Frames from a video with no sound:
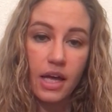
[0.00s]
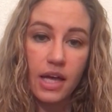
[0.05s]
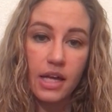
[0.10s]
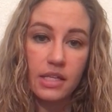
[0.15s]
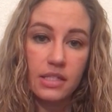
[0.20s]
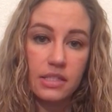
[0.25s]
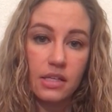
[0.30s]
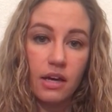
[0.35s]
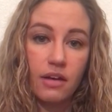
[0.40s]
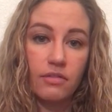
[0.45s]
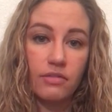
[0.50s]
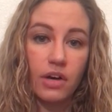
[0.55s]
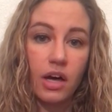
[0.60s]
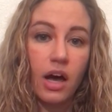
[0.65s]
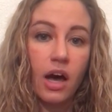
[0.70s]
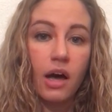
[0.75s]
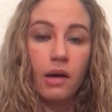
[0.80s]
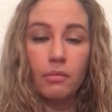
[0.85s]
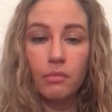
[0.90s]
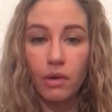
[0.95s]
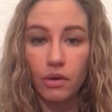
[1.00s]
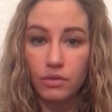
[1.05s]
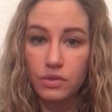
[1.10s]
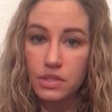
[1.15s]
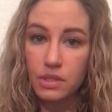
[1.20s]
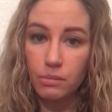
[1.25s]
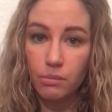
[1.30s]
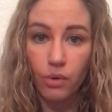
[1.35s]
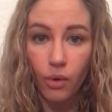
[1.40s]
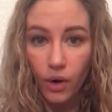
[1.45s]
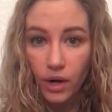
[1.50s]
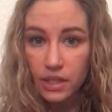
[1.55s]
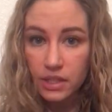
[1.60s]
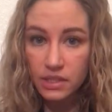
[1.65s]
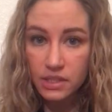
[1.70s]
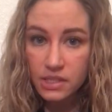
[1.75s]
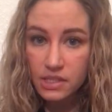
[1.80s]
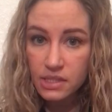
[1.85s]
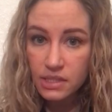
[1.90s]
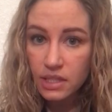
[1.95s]
is of utmost
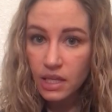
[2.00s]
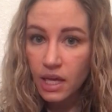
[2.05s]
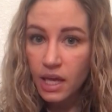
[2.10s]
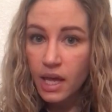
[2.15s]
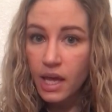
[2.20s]
importance.